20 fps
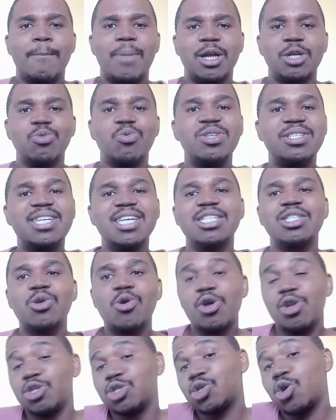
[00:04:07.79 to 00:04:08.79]
but we
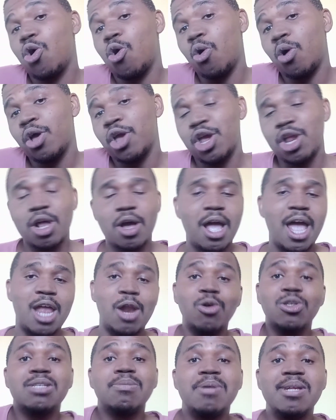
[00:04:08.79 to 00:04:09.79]
just couldn't score, and
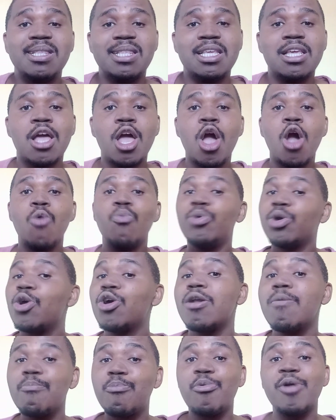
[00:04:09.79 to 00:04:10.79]
ultimately we
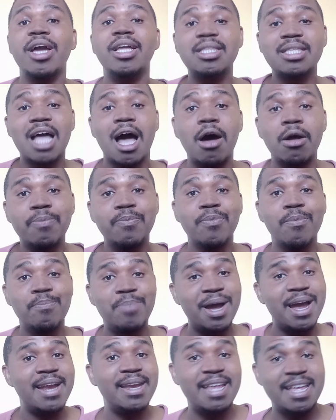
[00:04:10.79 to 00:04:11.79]
couldn't break down
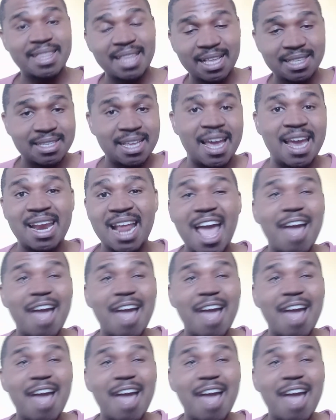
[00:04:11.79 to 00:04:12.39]
Burnley in that day.